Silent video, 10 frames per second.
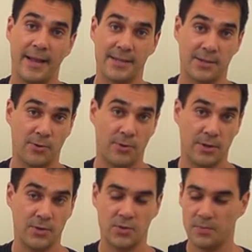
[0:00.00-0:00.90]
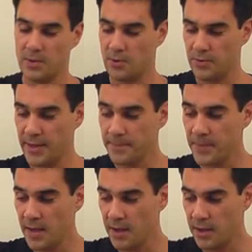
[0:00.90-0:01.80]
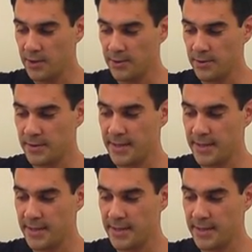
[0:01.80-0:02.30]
that's the chord you should be holding. You'll